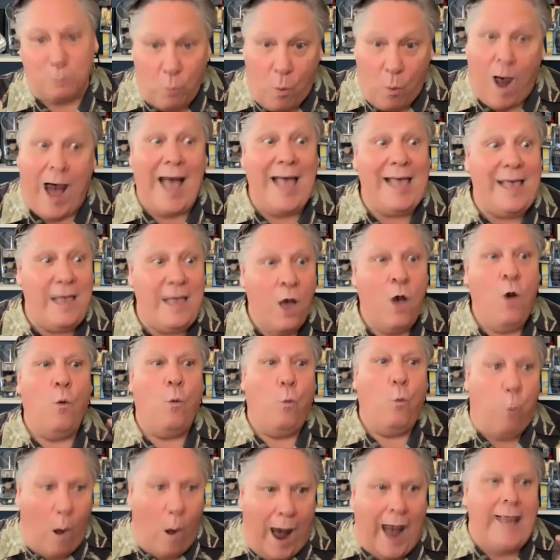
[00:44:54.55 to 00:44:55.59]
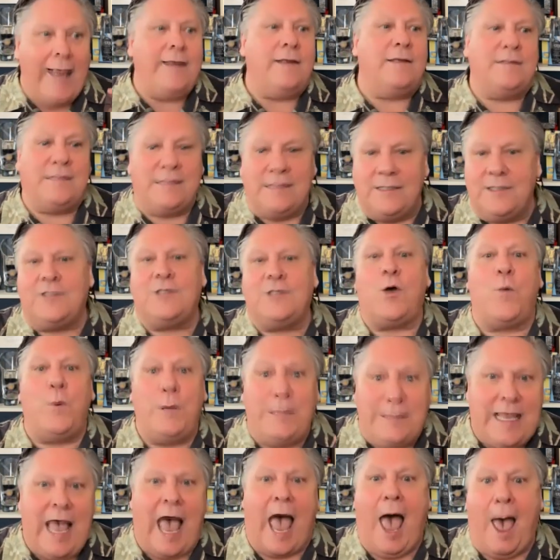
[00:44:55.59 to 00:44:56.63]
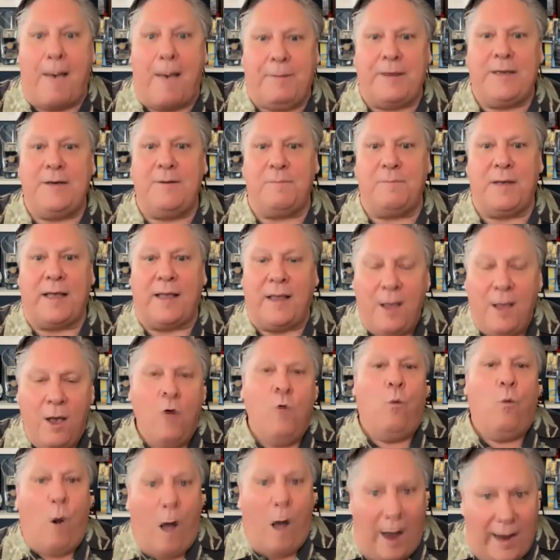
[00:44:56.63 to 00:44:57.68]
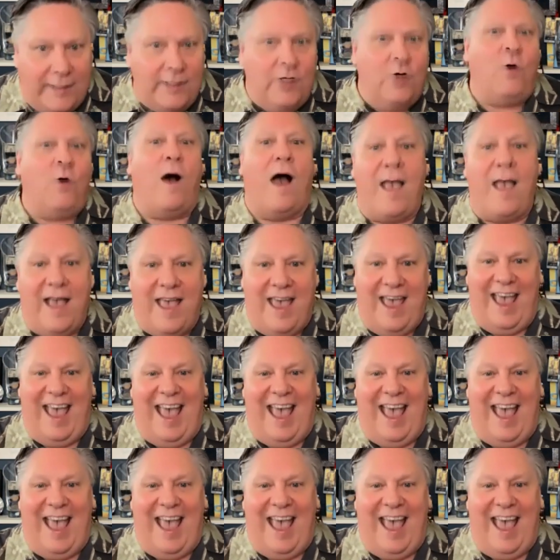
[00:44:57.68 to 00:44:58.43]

Why Why does this always happen to me? Why do I?